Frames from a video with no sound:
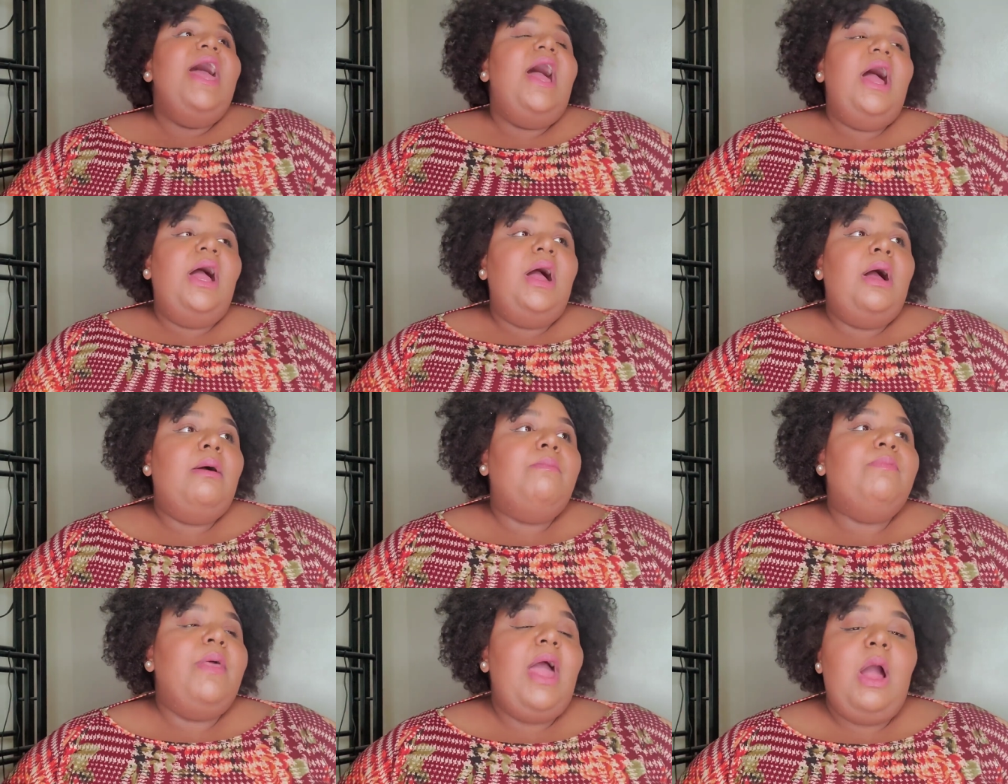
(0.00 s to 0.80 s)

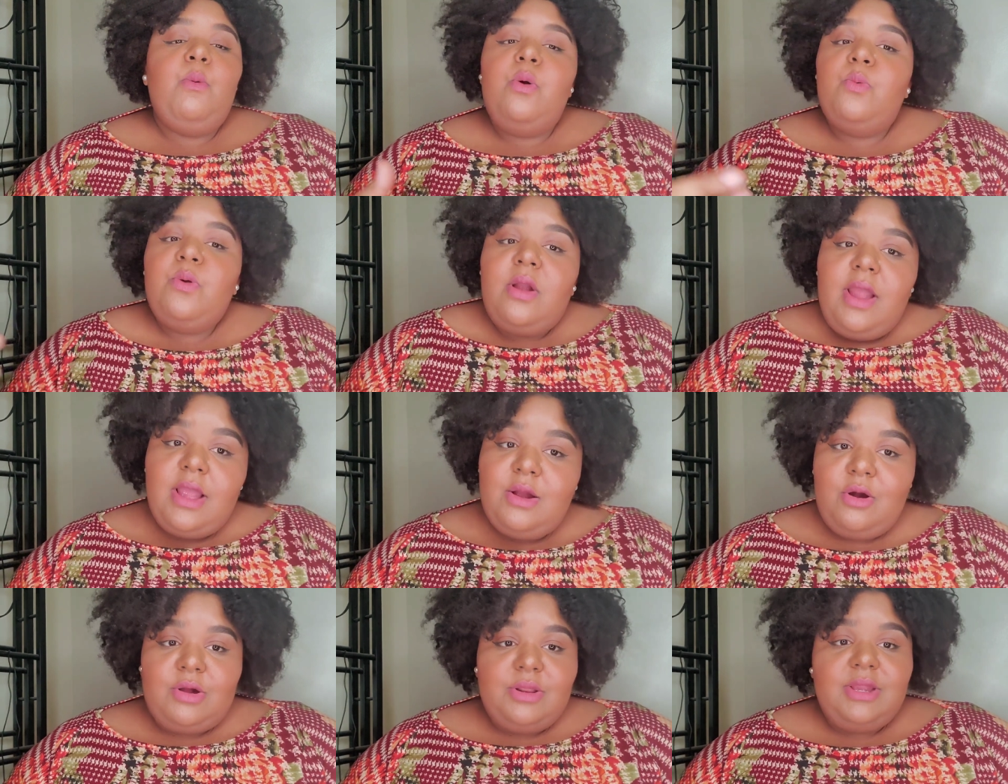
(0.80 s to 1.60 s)
um, I will wear
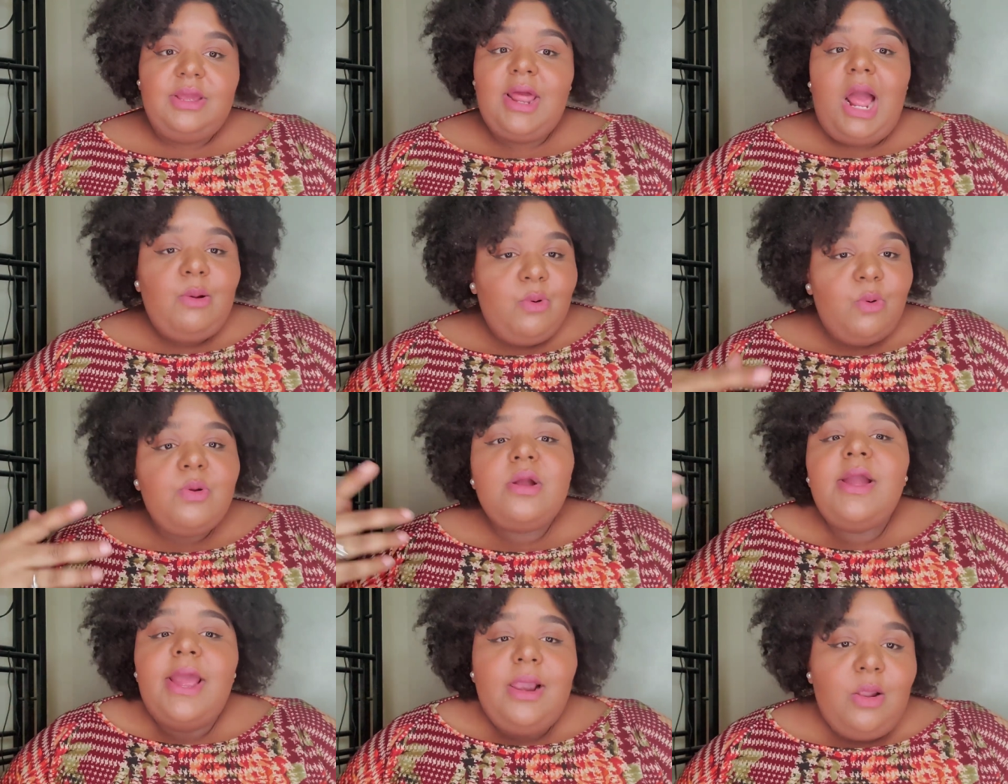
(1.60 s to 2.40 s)
a cardigan. I will
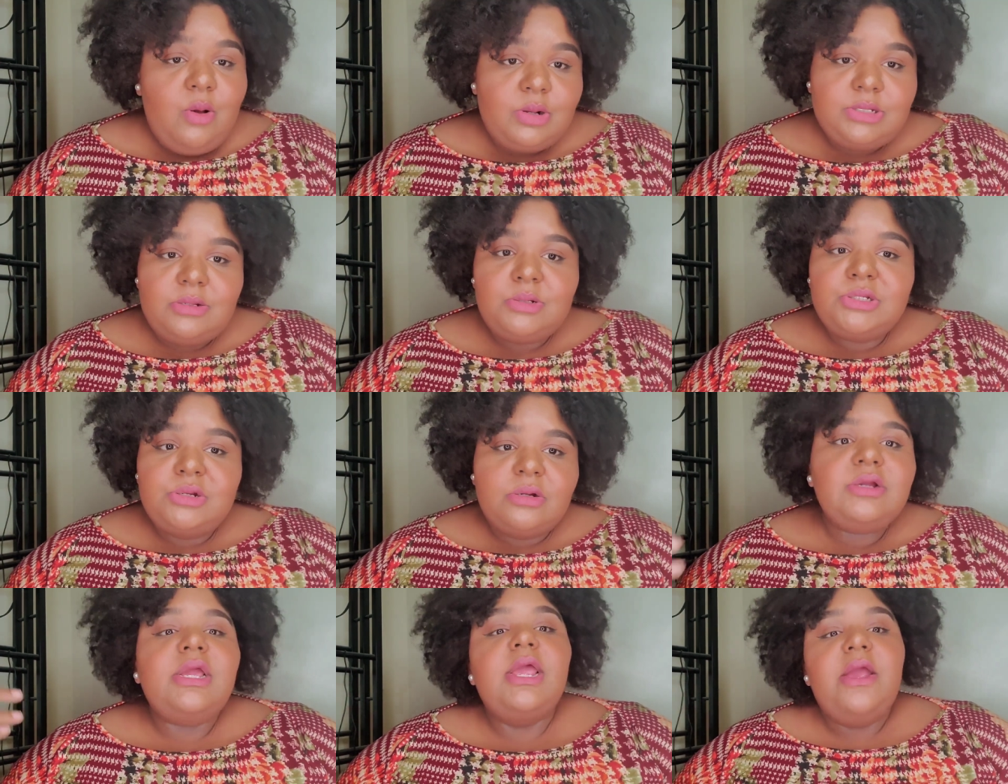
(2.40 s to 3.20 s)
wear a long sleeve
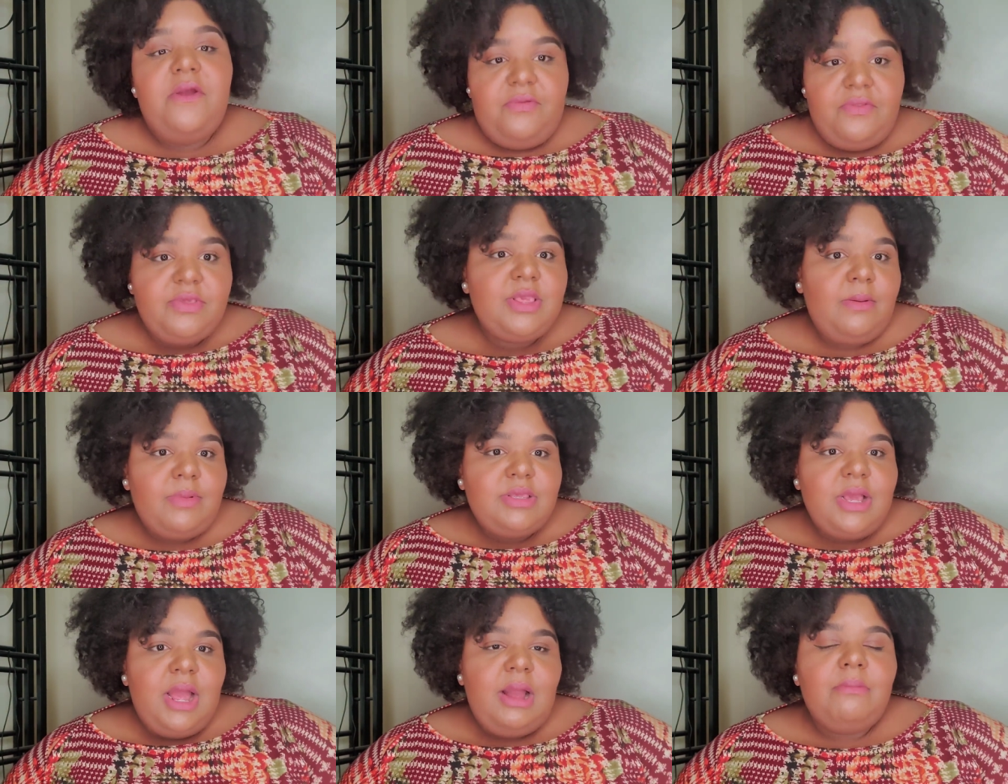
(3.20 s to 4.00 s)
shirt in the
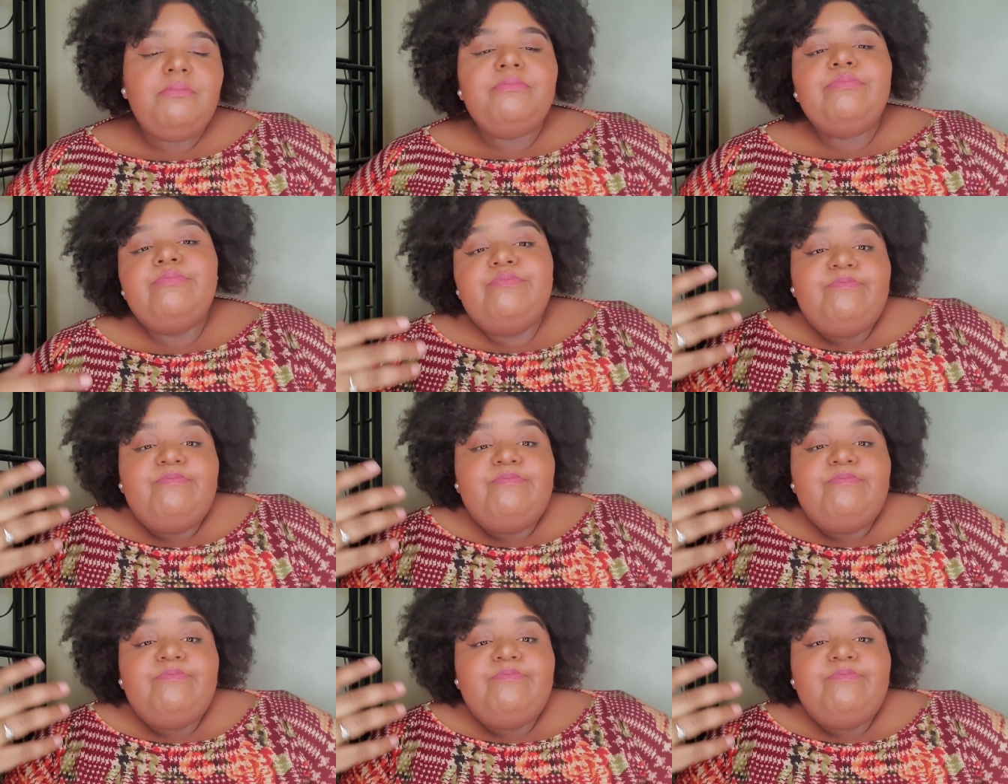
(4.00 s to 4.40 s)
summertime.